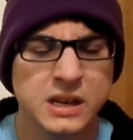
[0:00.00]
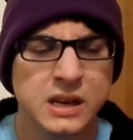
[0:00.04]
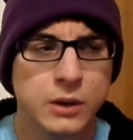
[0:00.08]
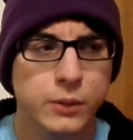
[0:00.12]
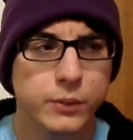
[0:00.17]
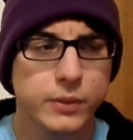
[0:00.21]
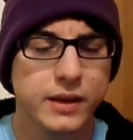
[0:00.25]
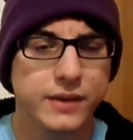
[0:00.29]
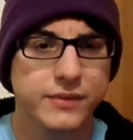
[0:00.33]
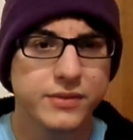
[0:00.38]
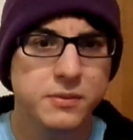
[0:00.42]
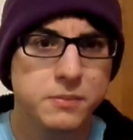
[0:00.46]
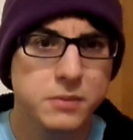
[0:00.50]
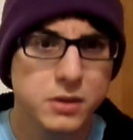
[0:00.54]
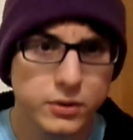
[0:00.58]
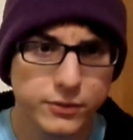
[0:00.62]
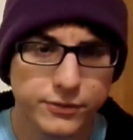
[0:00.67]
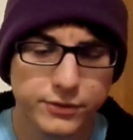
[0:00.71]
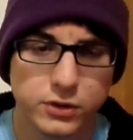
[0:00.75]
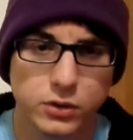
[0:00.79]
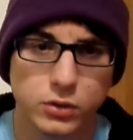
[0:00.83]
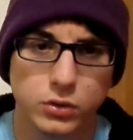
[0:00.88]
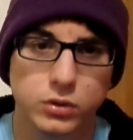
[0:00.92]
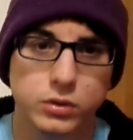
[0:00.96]
We have the
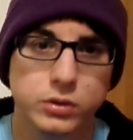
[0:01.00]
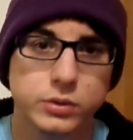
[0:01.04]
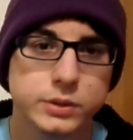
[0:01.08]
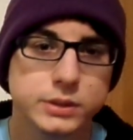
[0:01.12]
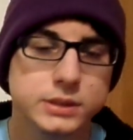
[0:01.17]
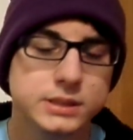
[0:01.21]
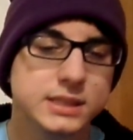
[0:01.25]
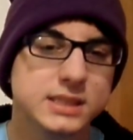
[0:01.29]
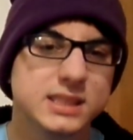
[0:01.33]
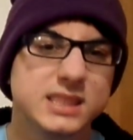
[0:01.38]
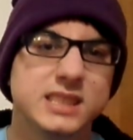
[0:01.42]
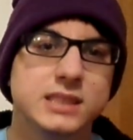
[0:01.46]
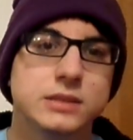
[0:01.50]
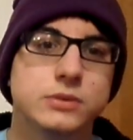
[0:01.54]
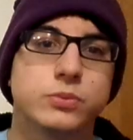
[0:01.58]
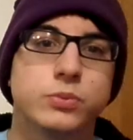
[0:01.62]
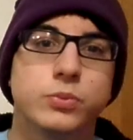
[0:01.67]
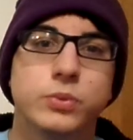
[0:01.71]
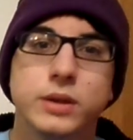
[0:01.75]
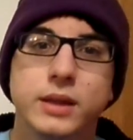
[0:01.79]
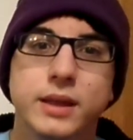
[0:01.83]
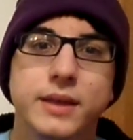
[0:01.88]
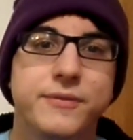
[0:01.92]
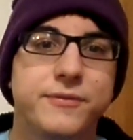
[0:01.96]
Mewfuel, who is just this
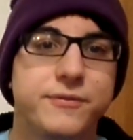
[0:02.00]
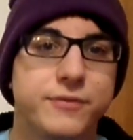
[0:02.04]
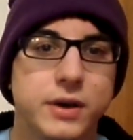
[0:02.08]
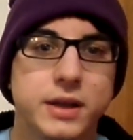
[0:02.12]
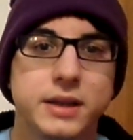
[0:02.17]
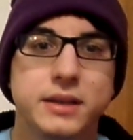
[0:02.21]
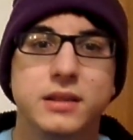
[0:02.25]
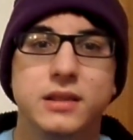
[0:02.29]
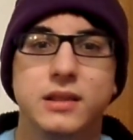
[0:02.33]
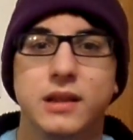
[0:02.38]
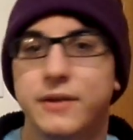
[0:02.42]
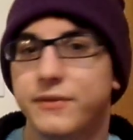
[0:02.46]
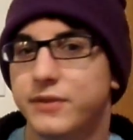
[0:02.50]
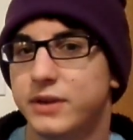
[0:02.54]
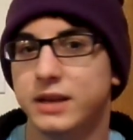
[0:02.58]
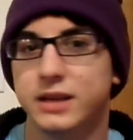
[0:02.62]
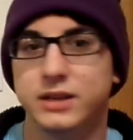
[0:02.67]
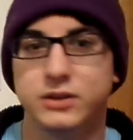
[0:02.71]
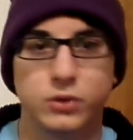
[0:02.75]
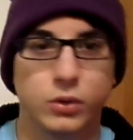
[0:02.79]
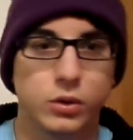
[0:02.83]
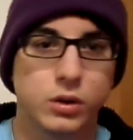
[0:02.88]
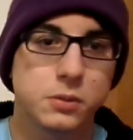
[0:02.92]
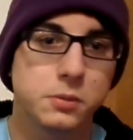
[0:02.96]
really fun, loving,
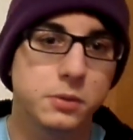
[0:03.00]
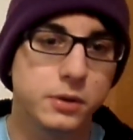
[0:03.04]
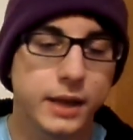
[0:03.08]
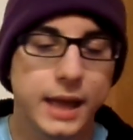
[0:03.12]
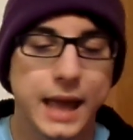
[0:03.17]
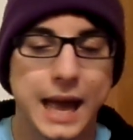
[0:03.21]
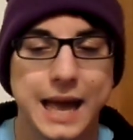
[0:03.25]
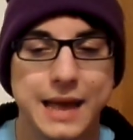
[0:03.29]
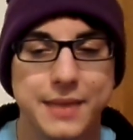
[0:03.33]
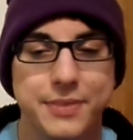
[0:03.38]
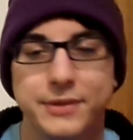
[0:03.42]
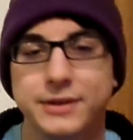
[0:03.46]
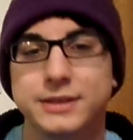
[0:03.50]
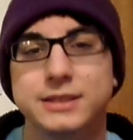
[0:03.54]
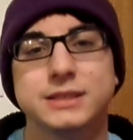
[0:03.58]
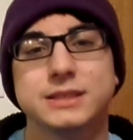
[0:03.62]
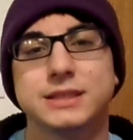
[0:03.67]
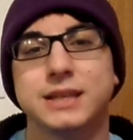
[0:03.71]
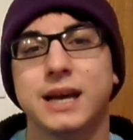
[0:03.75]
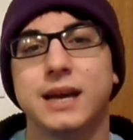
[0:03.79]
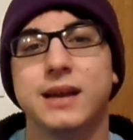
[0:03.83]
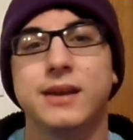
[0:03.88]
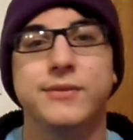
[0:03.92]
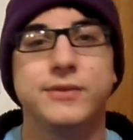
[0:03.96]
adorable cat that just
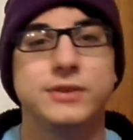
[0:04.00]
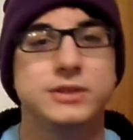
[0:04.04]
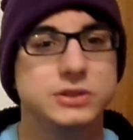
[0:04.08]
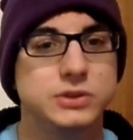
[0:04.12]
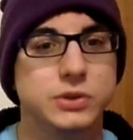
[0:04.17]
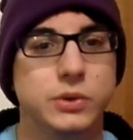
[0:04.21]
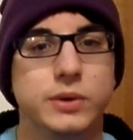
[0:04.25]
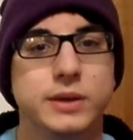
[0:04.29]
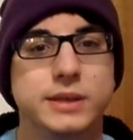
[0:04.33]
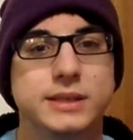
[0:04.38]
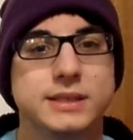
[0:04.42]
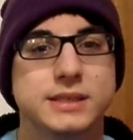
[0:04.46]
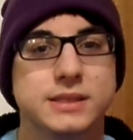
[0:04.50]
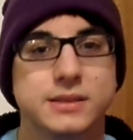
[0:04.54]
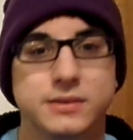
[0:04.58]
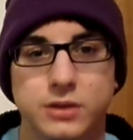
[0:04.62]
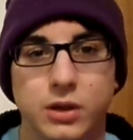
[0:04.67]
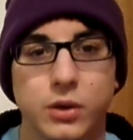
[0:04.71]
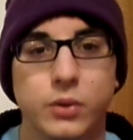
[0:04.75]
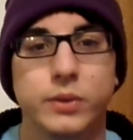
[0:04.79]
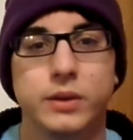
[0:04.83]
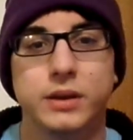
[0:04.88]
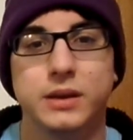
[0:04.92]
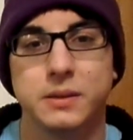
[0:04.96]
kind of enjoys
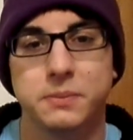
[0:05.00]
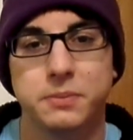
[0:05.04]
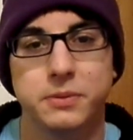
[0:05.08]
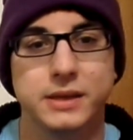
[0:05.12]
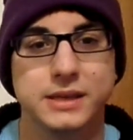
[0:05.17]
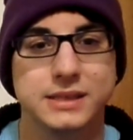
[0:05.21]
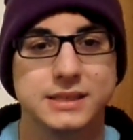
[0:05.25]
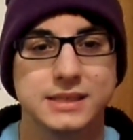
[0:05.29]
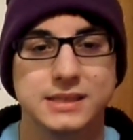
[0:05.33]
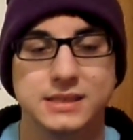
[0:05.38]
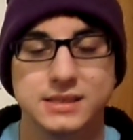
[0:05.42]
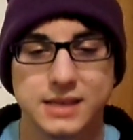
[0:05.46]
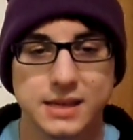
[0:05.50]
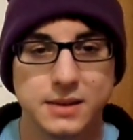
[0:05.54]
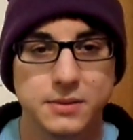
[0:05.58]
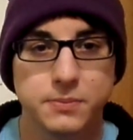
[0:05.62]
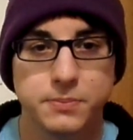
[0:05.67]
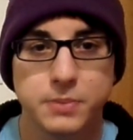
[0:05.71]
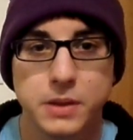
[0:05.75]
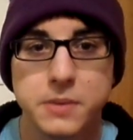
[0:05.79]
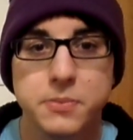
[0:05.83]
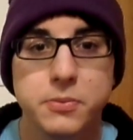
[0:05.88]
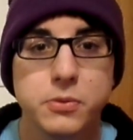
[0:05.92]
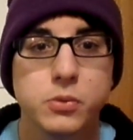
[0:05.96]
going to places, and
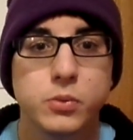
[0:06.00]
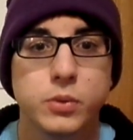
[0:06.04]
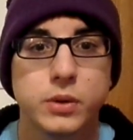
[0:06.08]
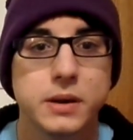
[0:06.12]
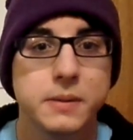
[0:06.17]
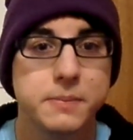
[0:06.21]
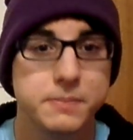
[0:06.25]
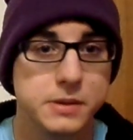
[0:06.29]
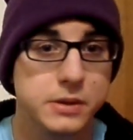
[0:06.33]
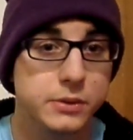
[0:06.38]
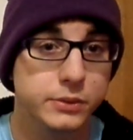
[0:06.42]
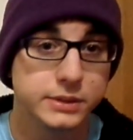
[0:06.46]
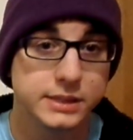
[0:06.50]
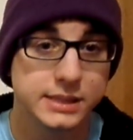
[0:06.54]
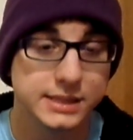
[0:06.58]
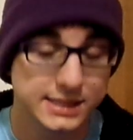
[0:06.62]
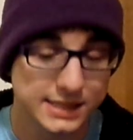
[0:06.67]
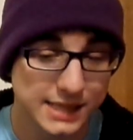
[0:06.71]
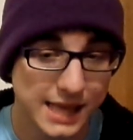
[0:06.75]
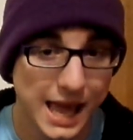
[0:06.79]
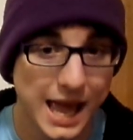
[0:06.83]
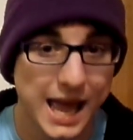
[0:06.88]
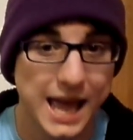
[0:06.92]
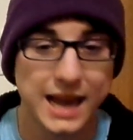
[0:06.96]
people want to be with this
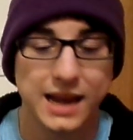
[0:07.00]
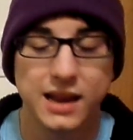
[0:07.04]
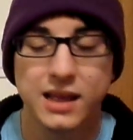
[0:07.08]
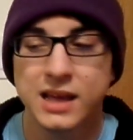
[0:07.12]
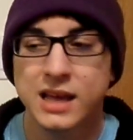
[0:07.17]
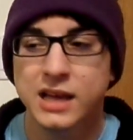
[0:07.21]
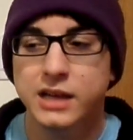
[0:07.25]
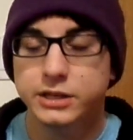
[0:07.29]
cat.